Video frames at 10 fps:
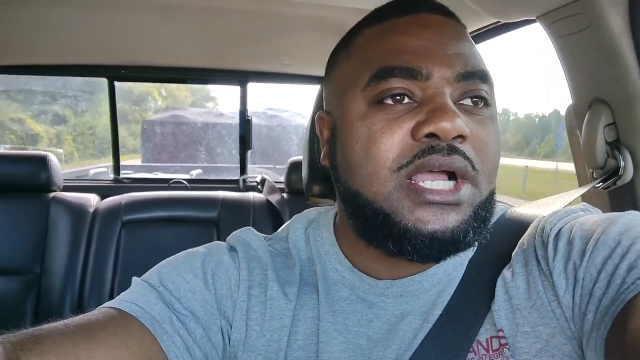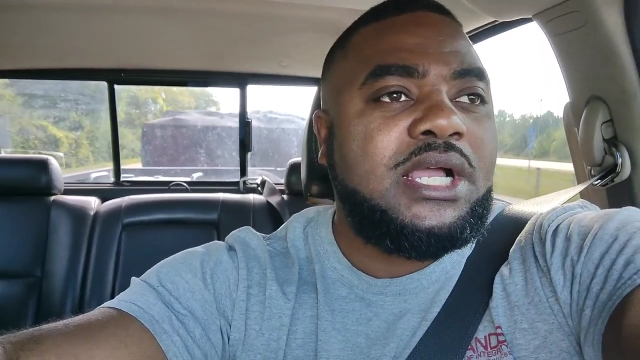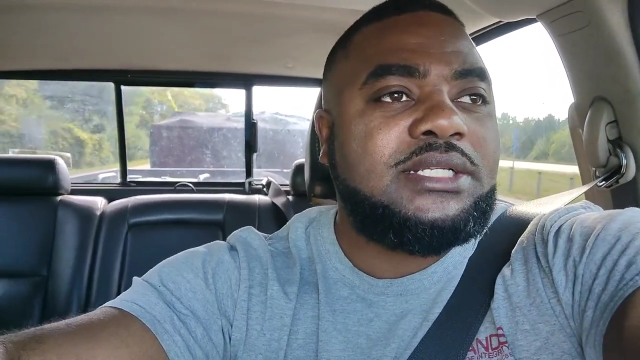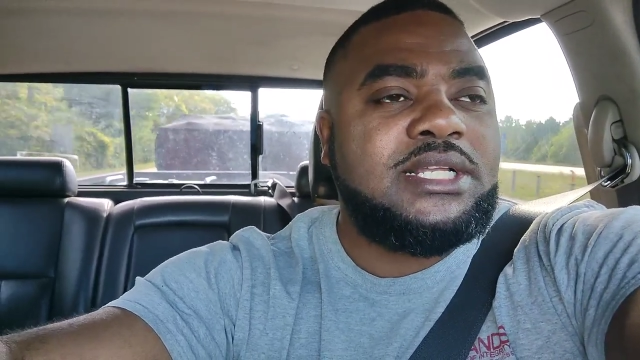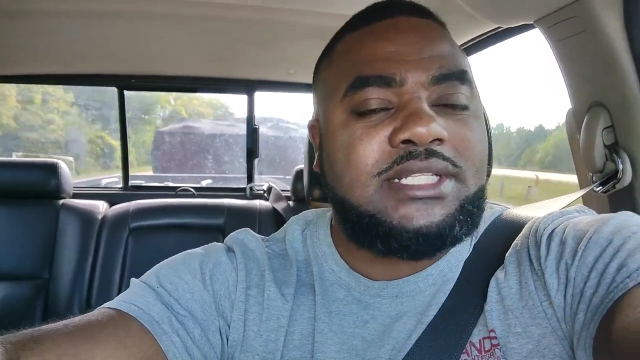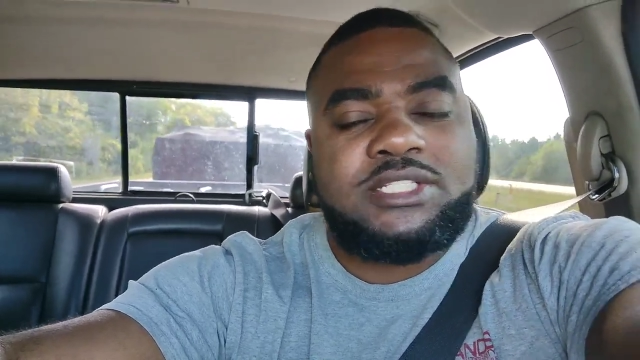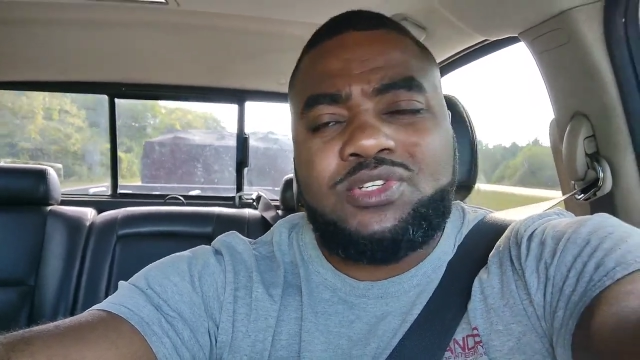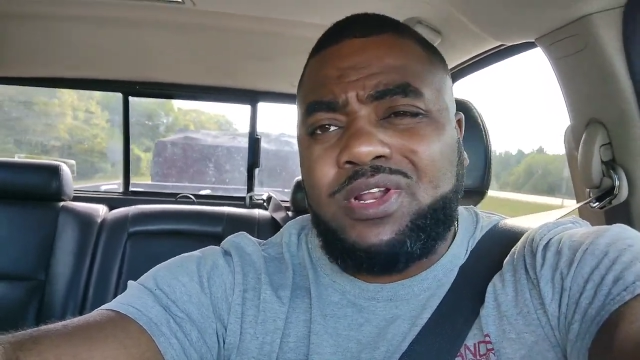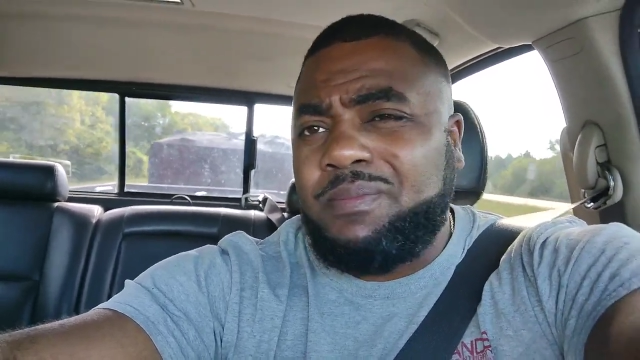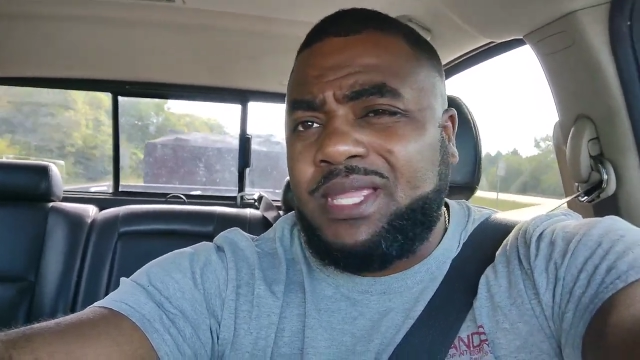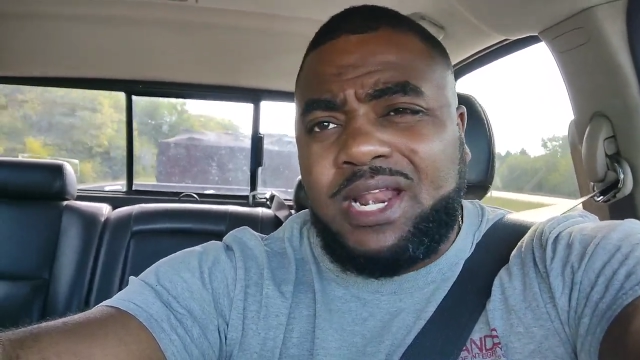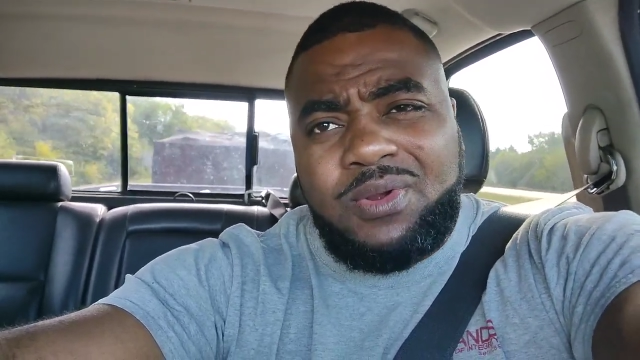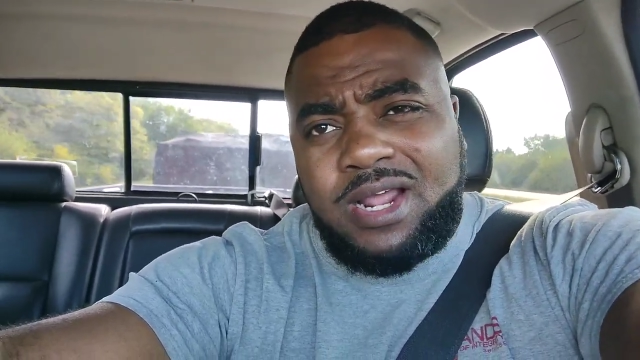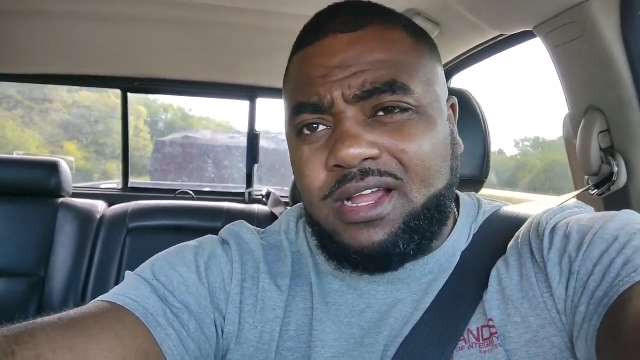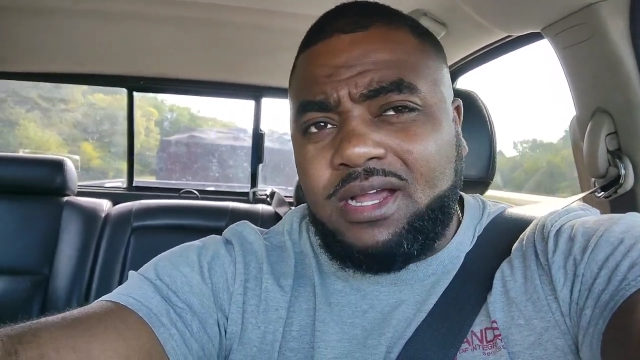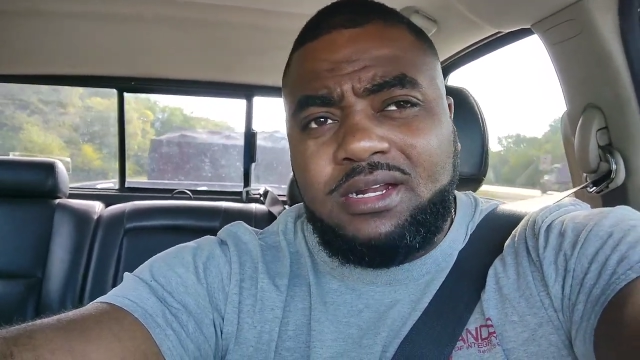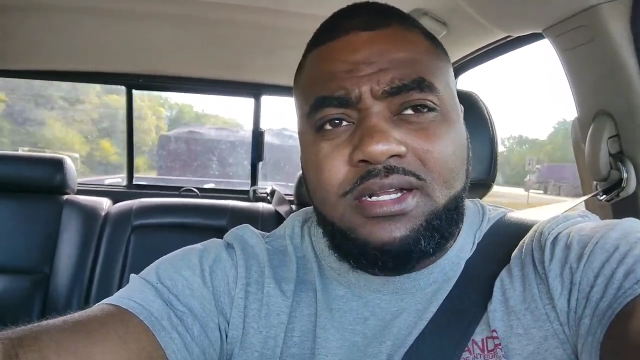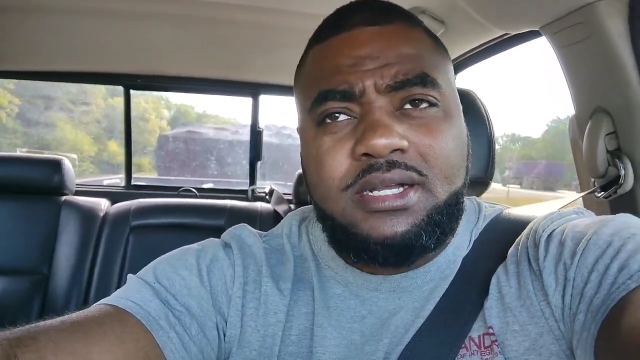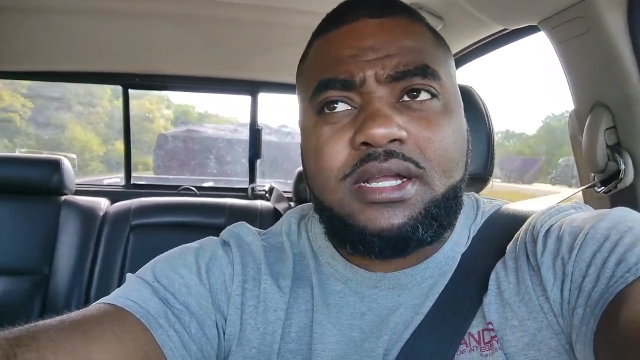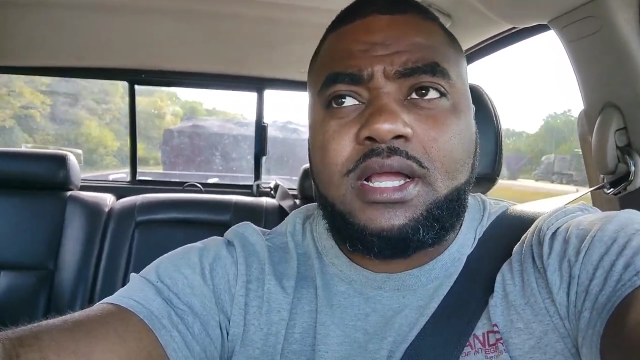since it's gonna be, I don't gotta
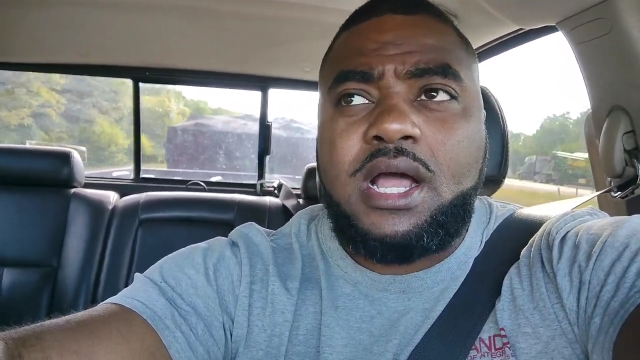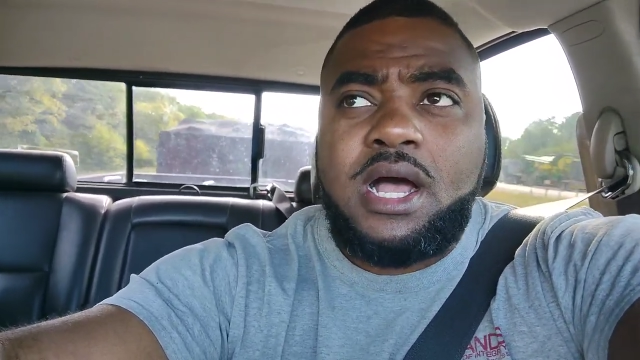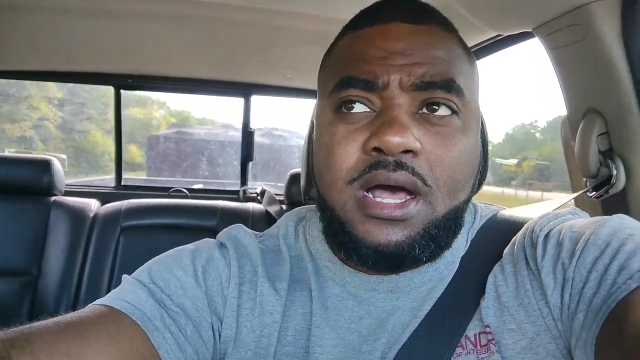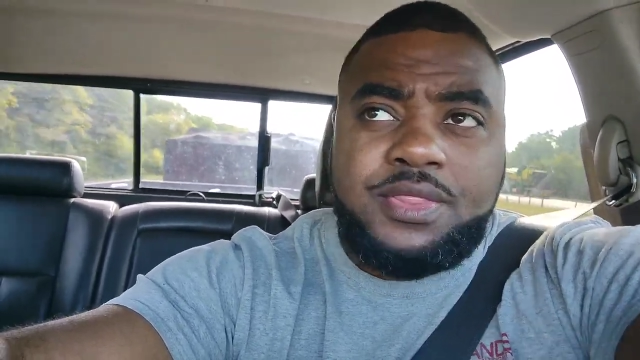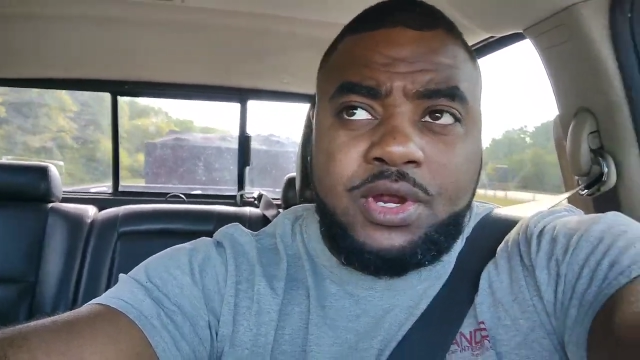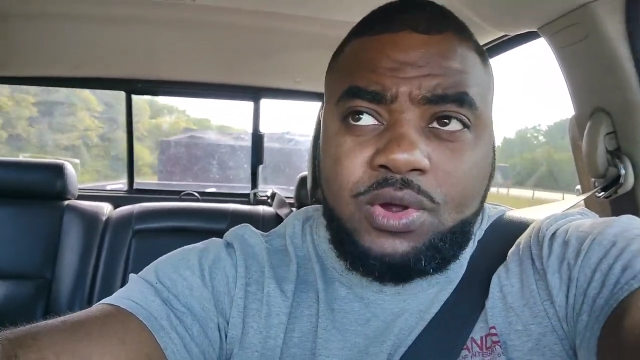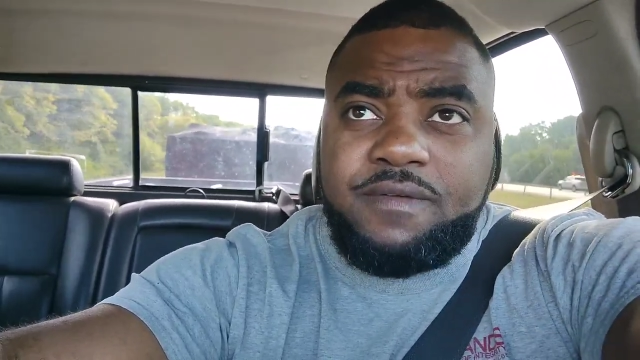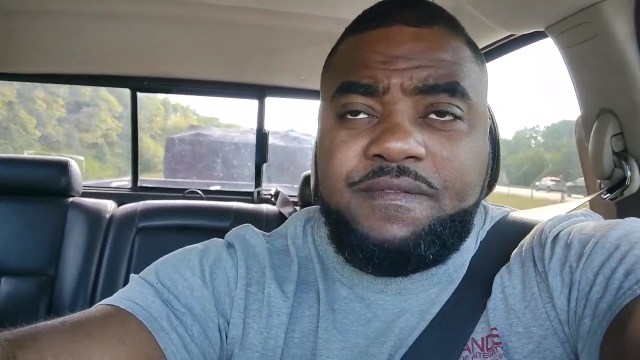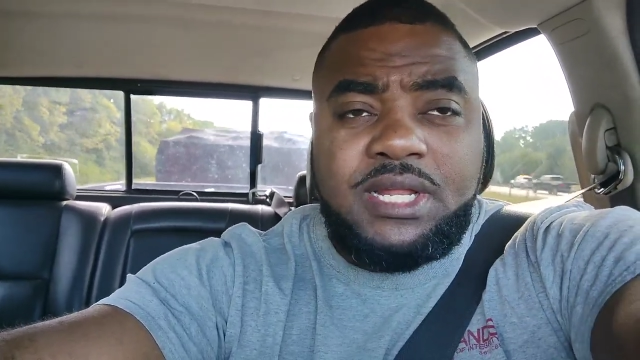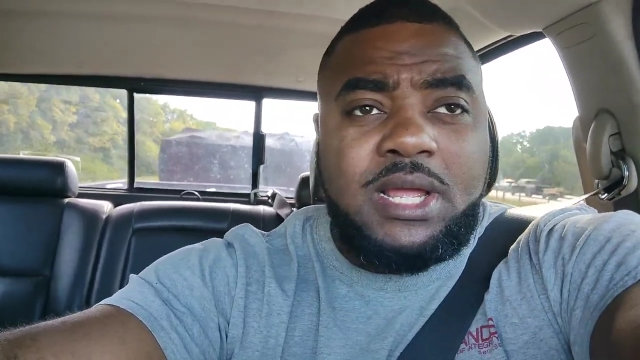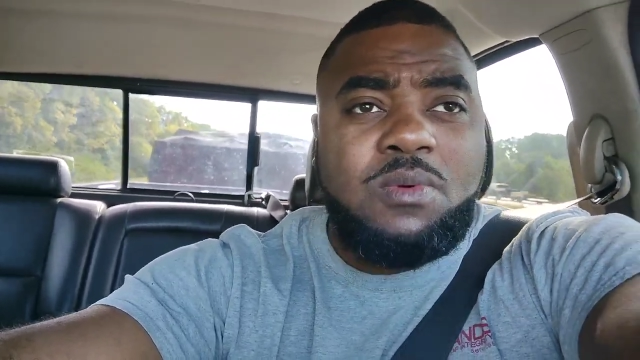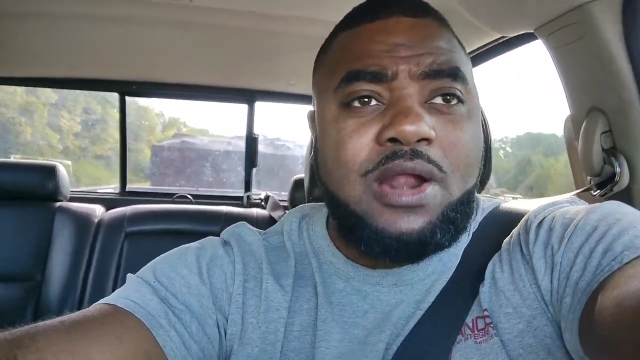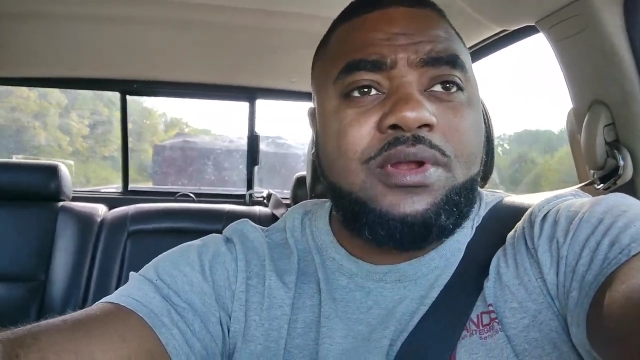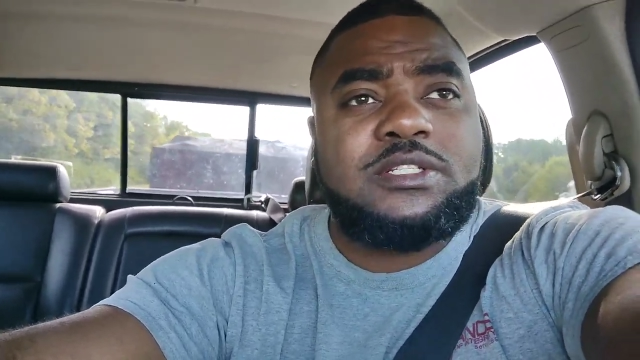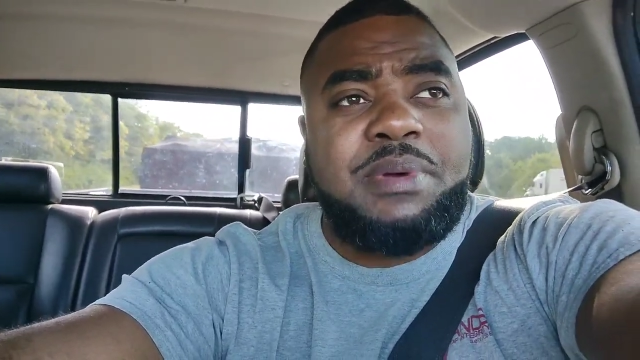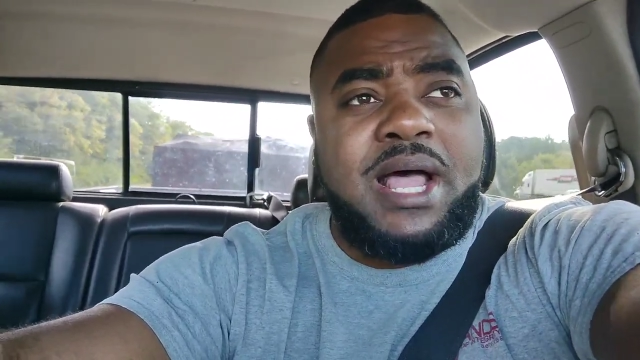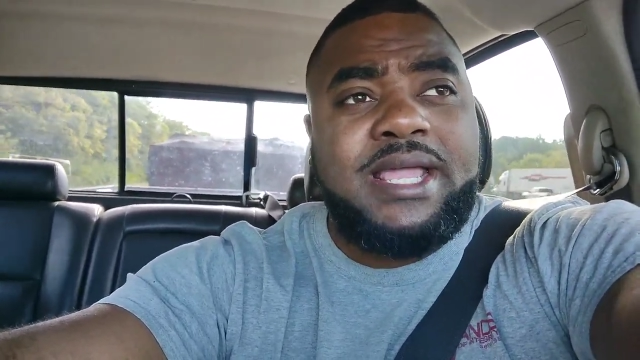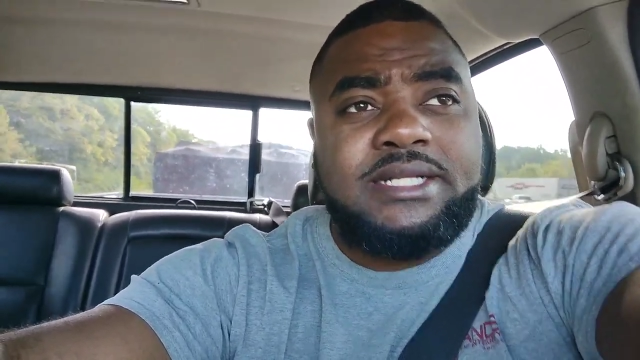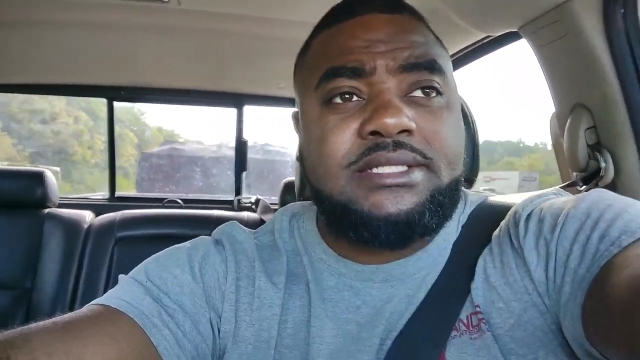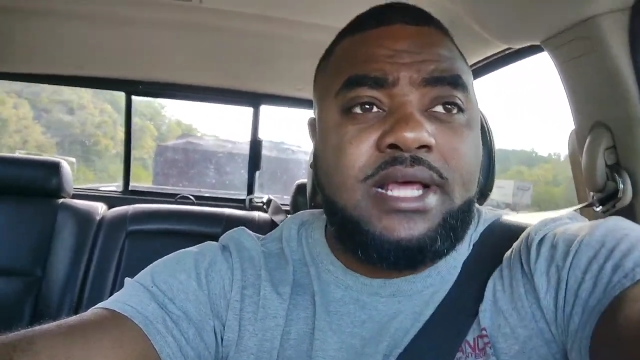unhook, uh, they're gonna fill up right on the spot
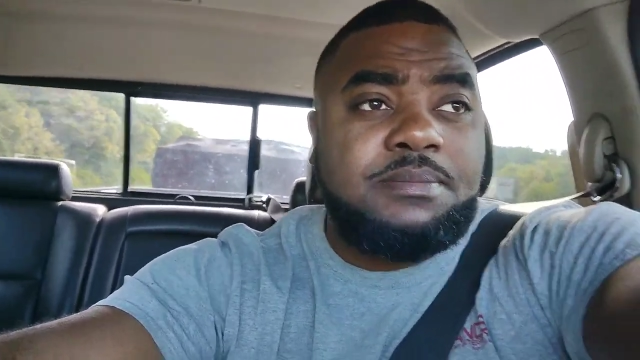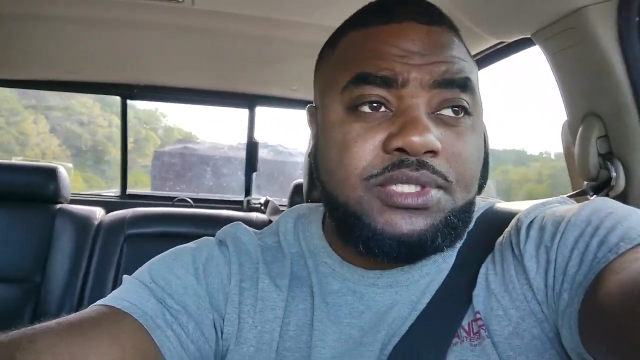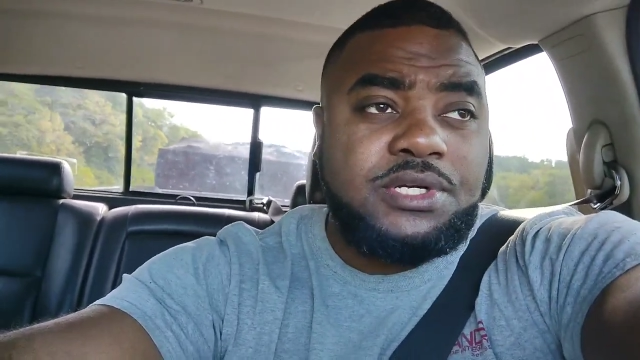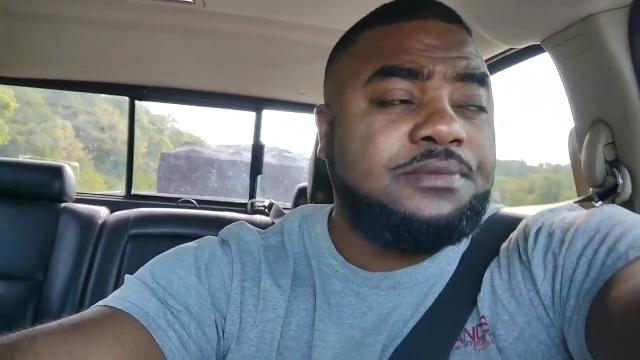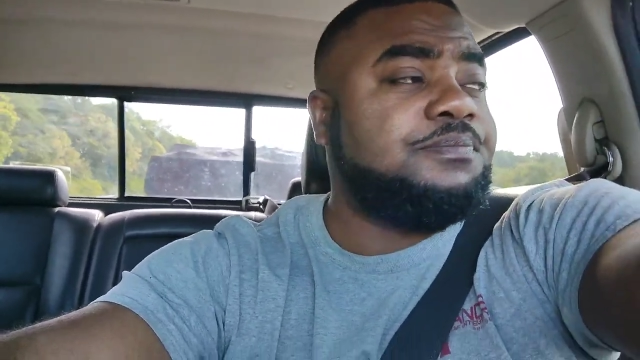each dumpster.